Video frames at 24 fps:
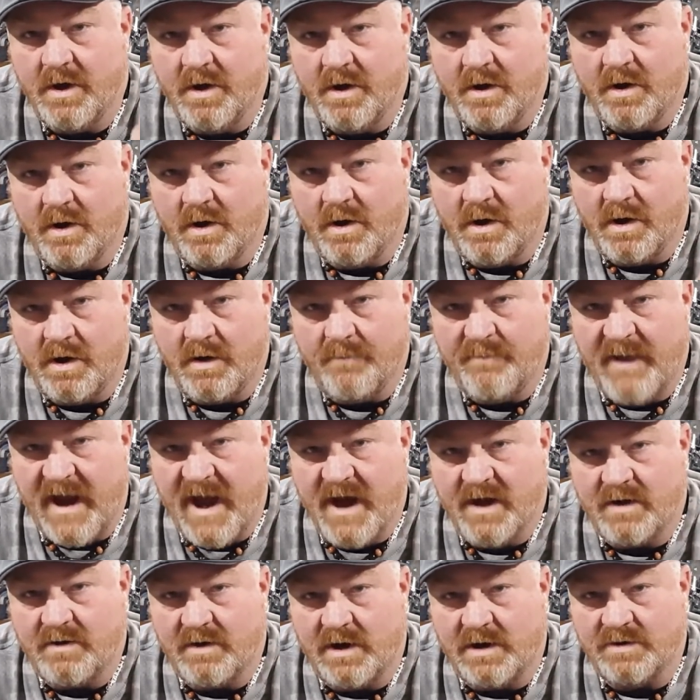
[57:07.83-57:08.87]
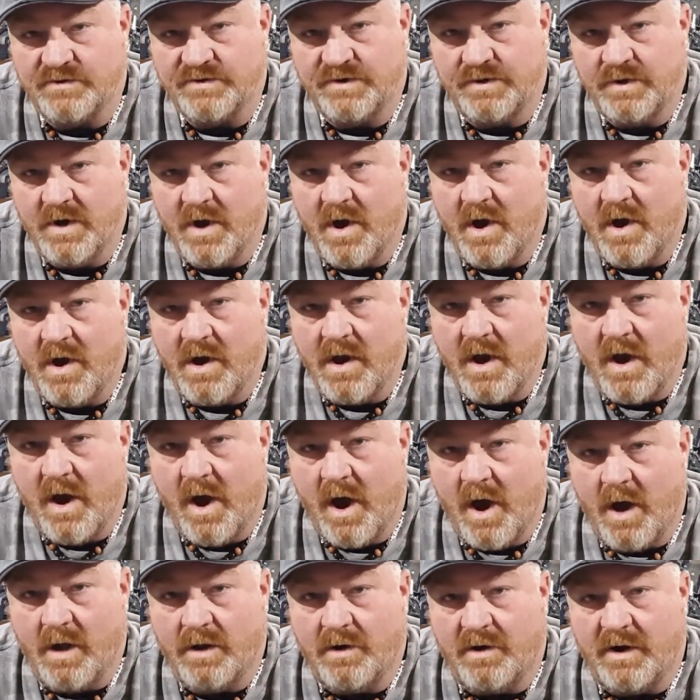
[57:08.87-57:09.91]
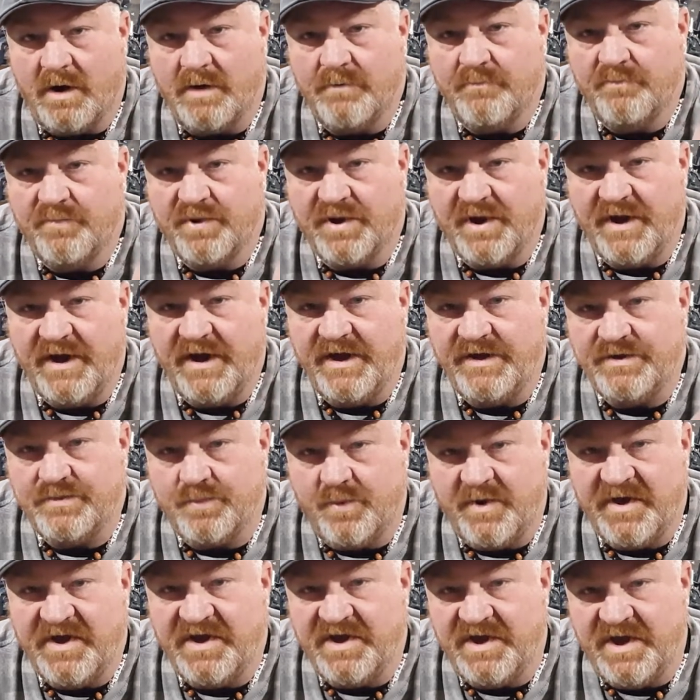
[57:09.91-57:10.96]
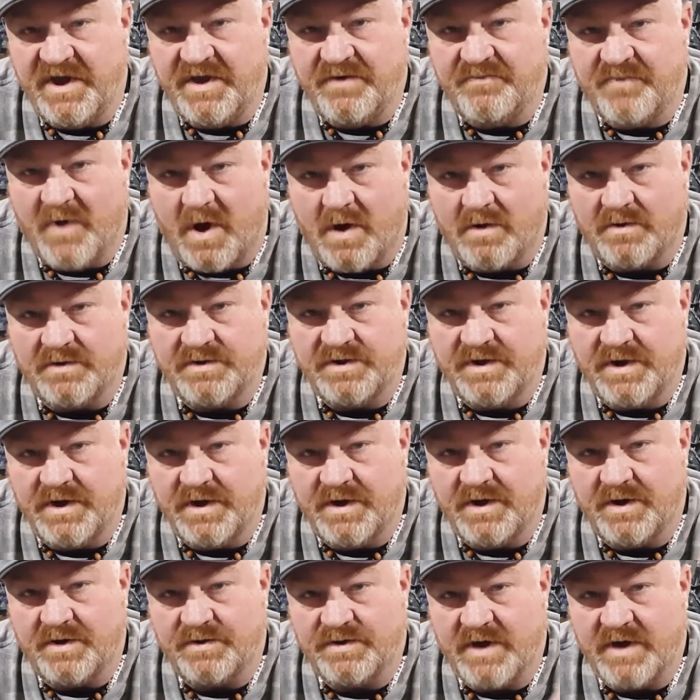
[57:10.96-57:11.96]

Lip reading: Her in the background hollering, please, we need volunteers.